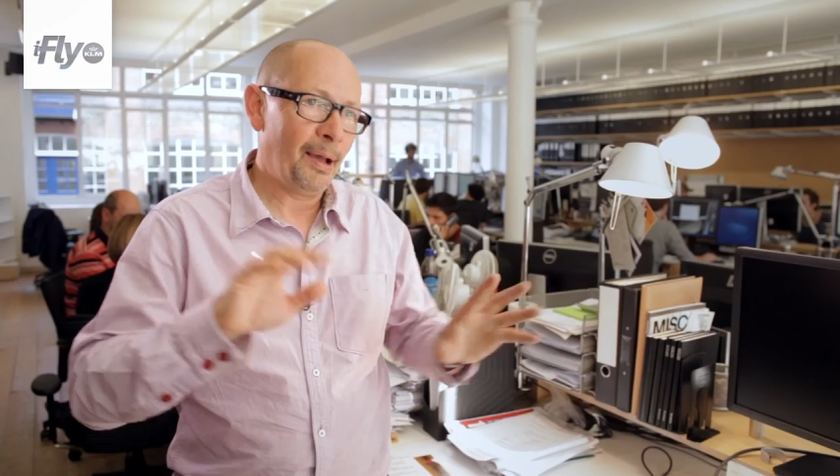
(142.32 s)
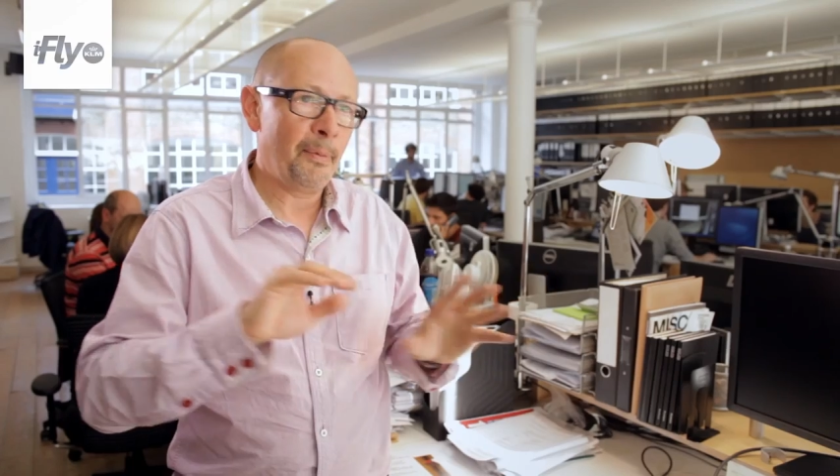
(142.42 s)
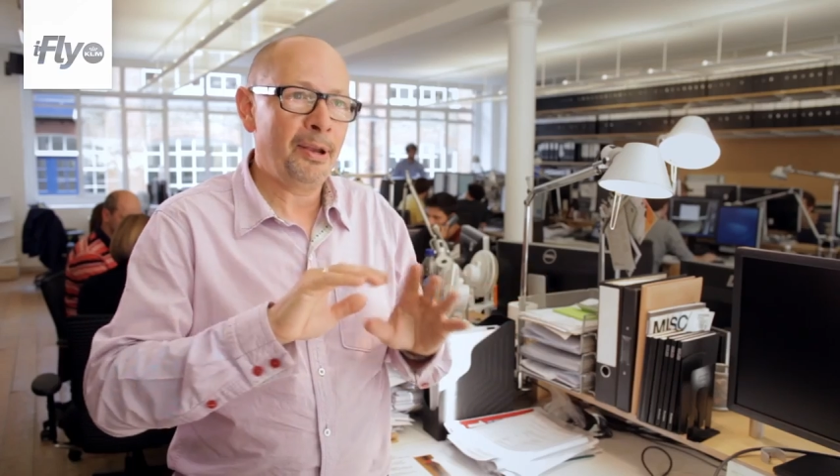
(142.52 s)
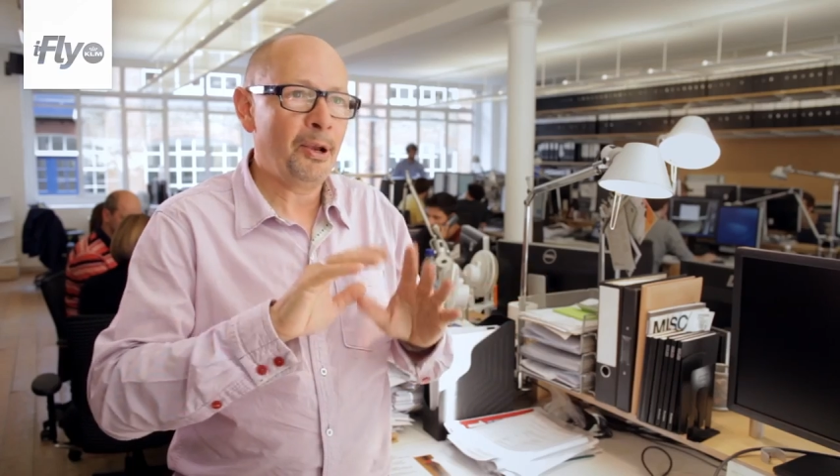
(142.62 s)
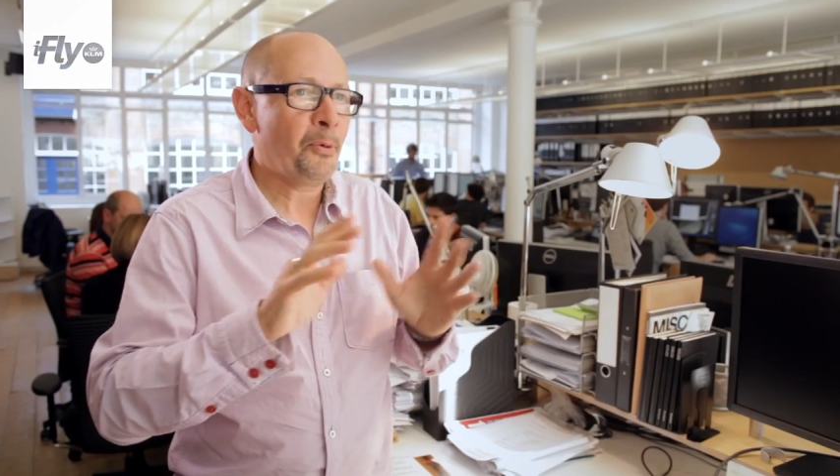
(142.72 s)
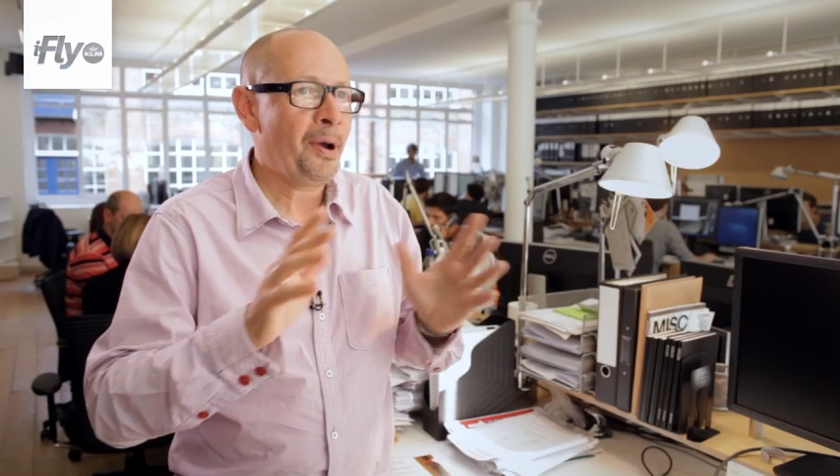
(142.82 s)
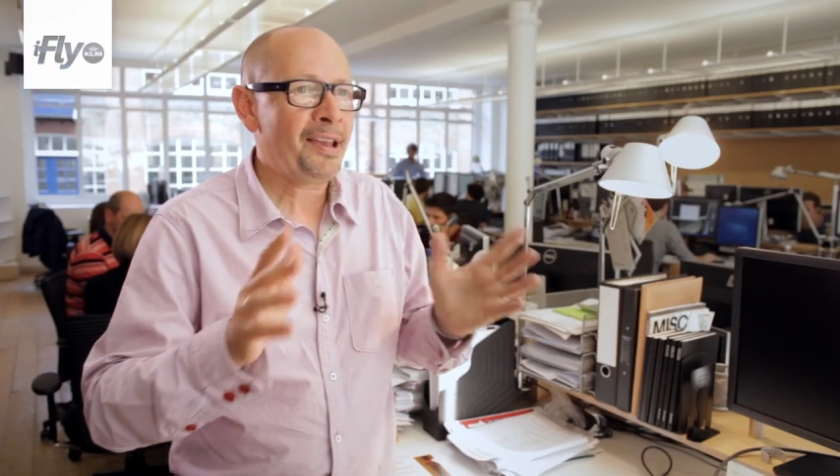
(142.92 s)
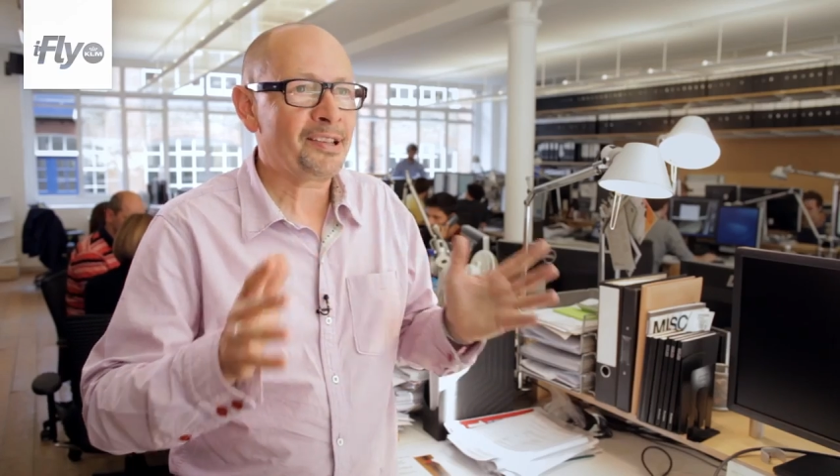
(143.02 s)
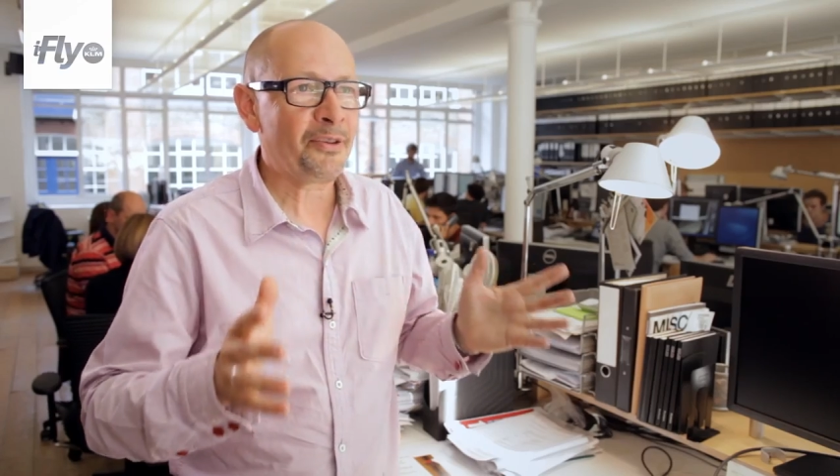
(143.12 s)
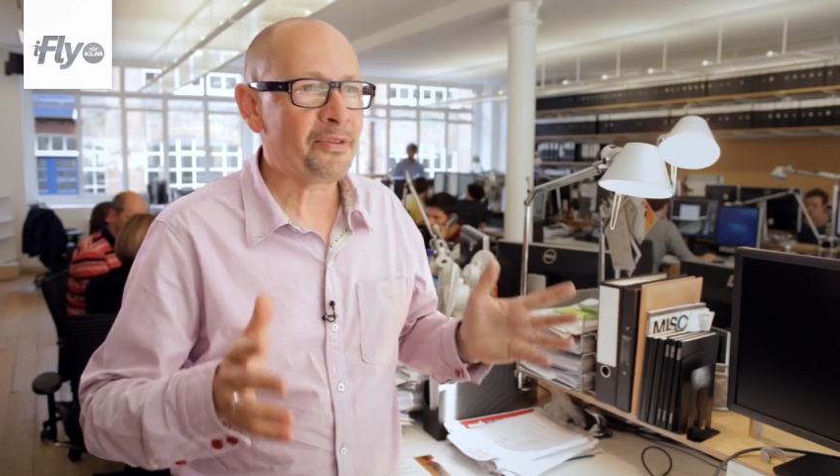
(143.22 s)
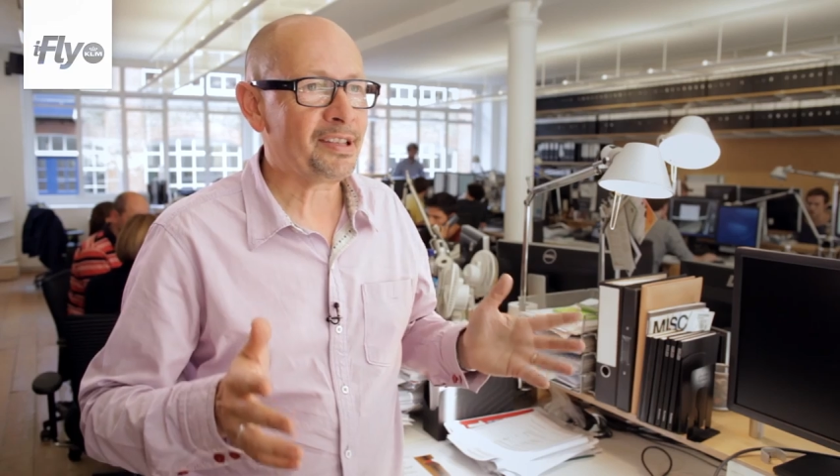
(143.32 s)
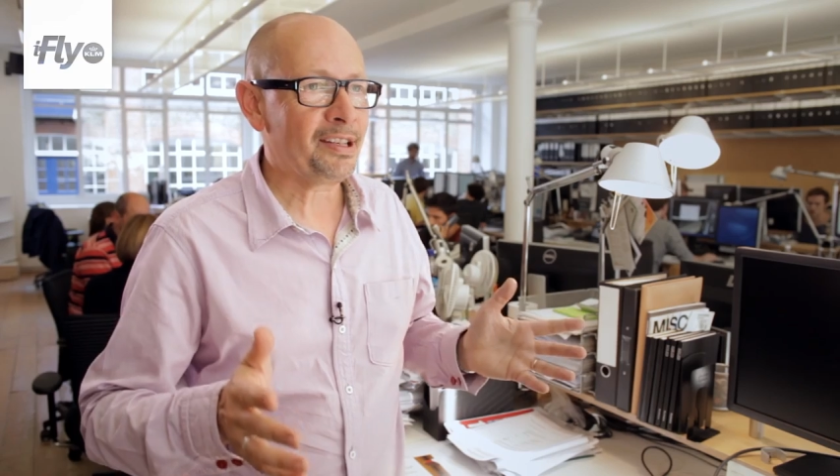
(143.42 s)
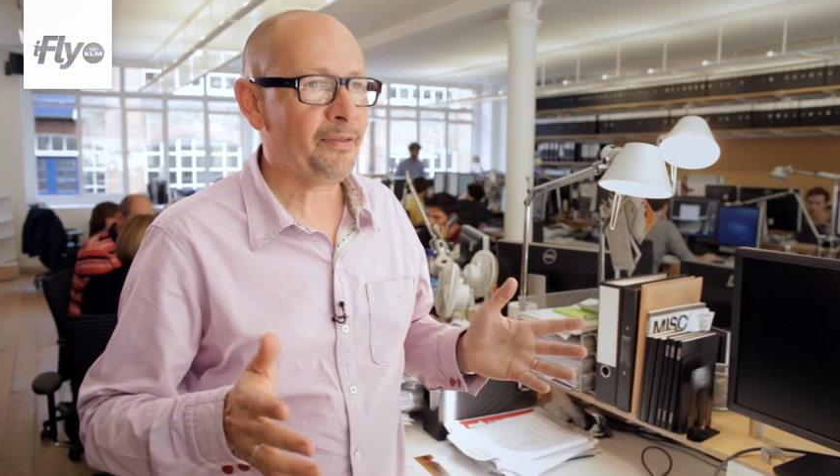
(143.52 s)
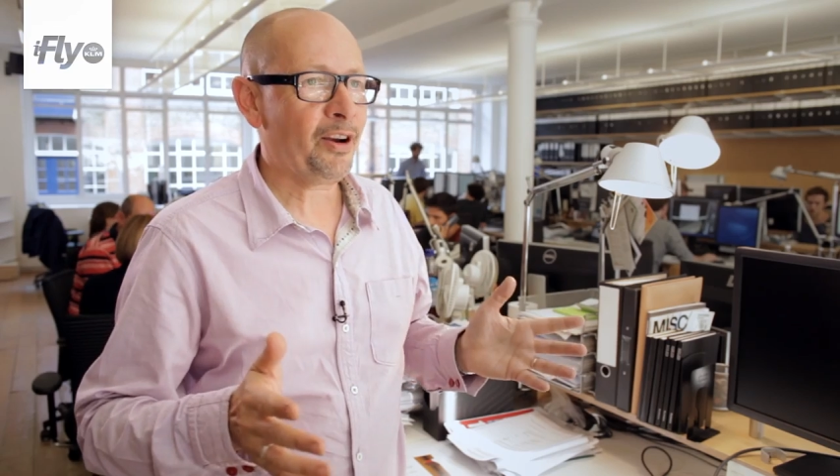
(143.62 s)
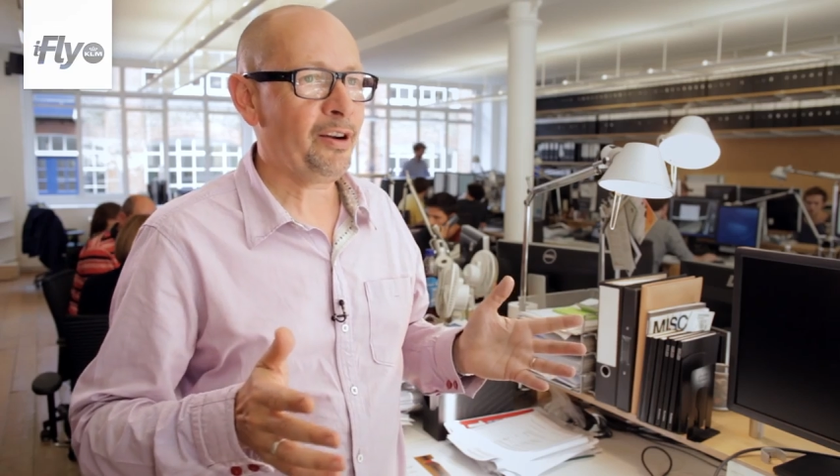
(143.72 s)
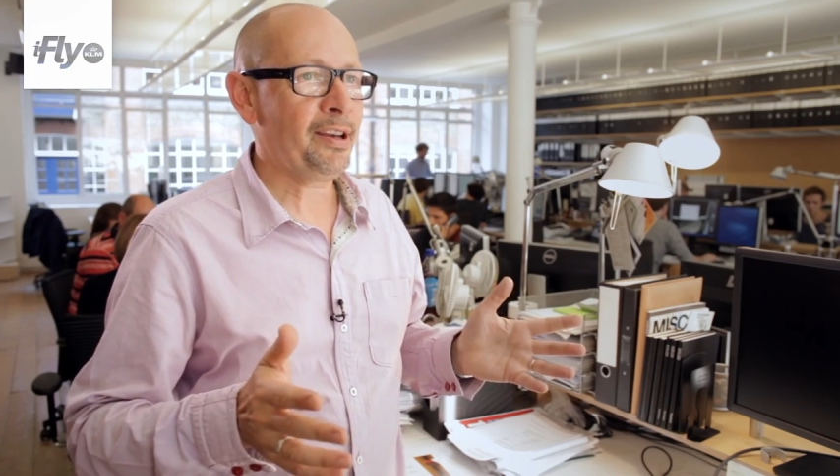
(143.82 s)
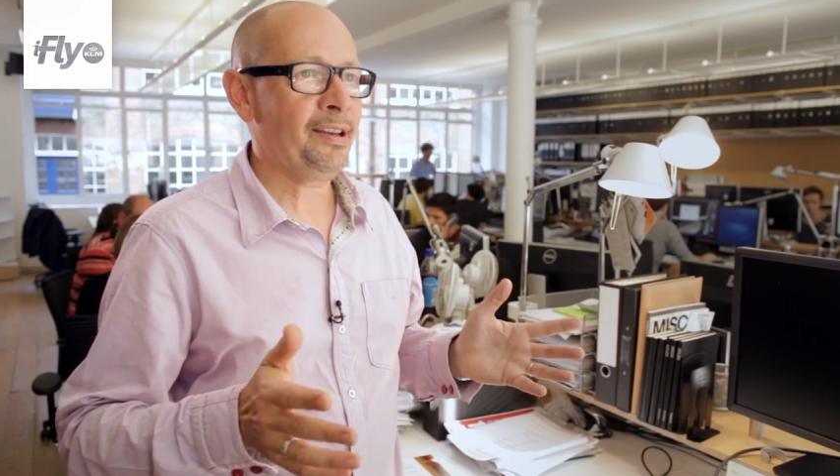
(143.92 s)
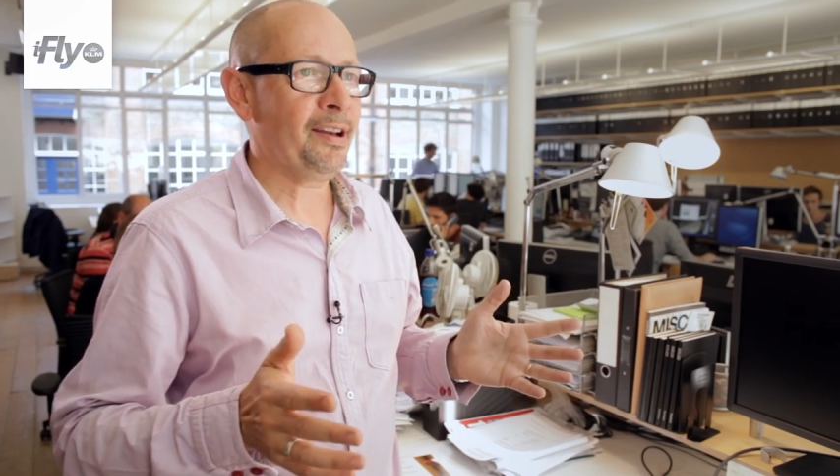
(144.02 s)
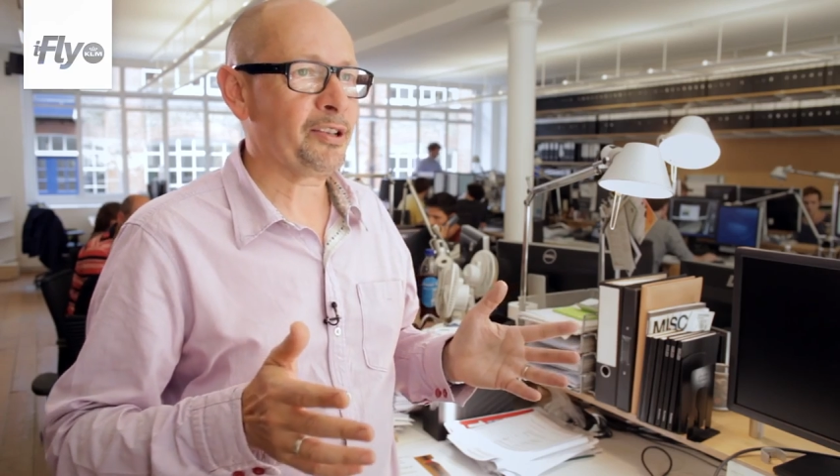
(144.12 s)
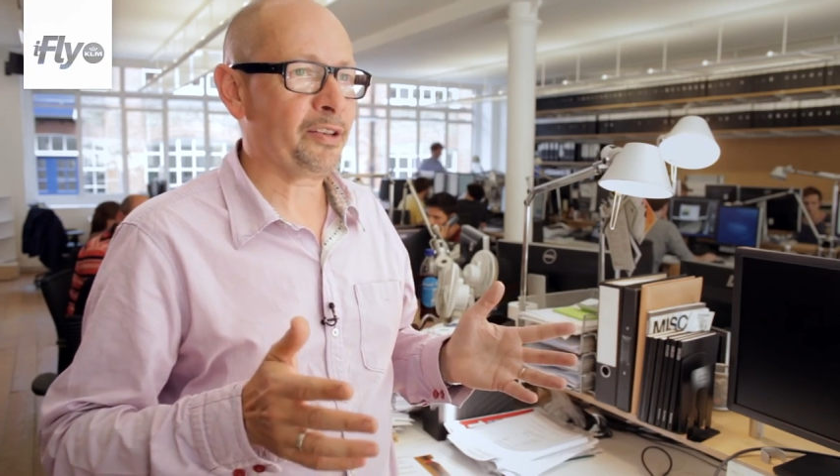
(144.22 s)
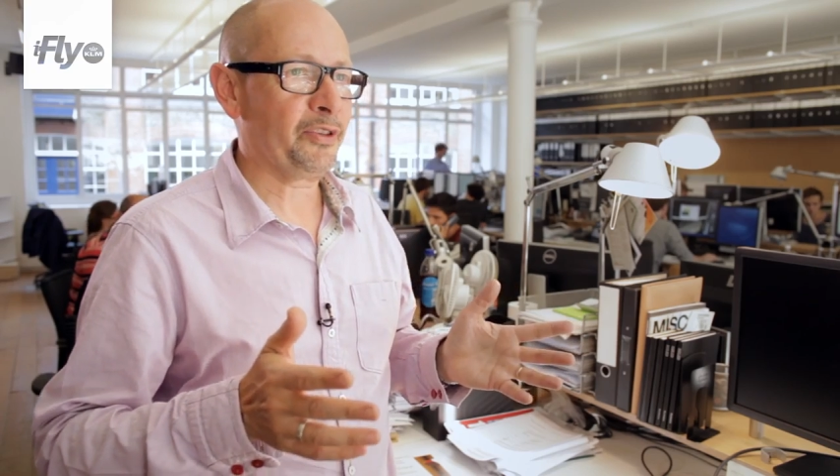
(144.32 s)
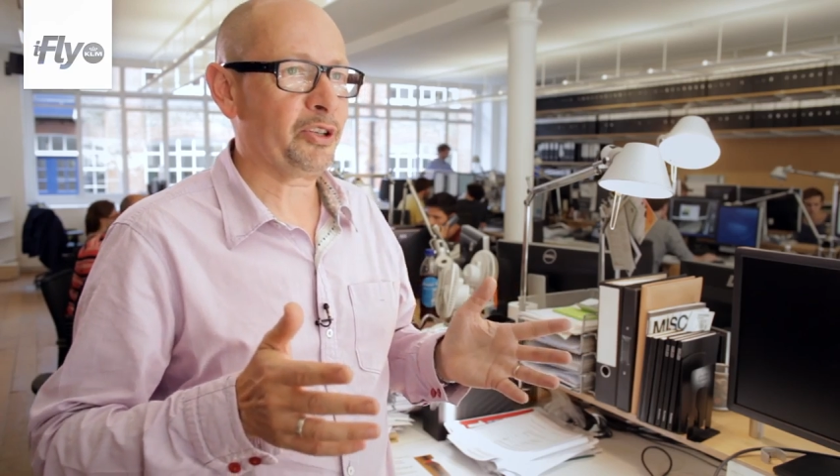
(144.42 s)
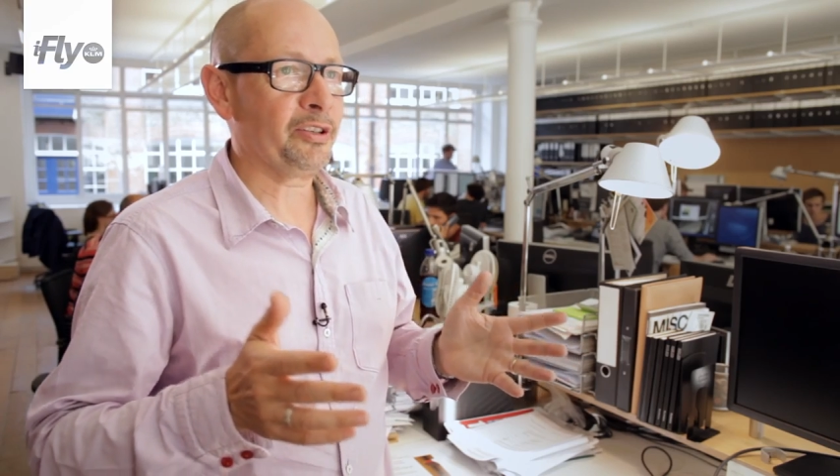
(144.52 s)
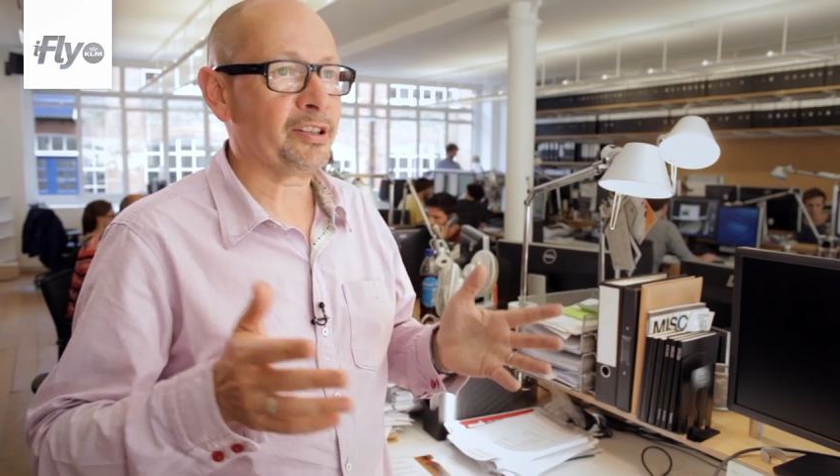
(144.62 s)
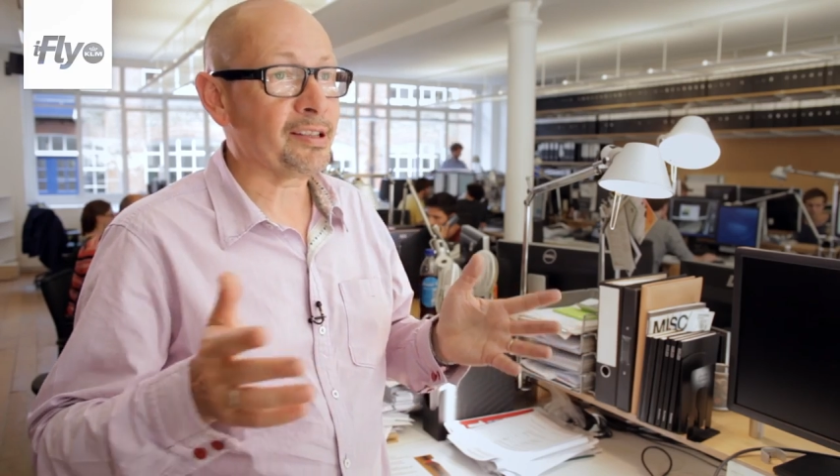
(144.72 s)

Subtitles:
I mean, in a way, it's obviously a very artificial